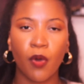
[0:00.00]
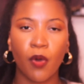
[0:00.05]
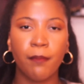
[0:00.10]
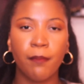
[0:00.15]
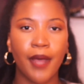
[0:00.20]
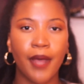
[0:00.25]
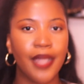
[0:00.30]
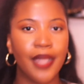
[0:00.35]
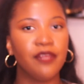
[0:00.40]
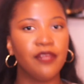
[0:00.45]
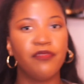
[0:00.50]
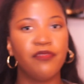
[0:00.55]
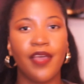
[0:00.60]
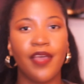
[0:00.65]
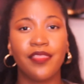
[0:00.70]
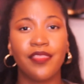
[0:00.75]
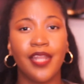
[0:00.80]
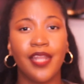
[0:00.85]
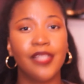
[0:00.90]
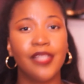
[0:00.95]
more body
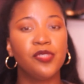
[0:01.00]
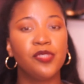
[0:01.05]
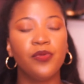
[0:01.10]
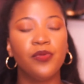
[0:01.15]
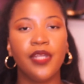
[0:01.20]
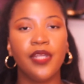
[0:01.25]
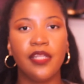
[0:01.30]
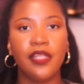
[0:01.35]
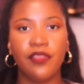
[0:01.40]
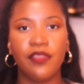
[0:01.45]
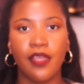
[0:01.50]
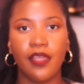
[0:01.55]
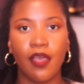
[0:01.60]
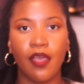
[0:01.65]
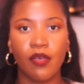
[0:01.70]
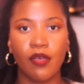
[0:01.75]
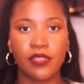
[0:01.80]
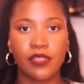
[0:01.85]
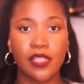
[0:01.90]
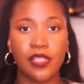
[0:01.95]
fat than I do anything
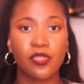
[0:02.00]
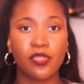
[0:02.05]
else.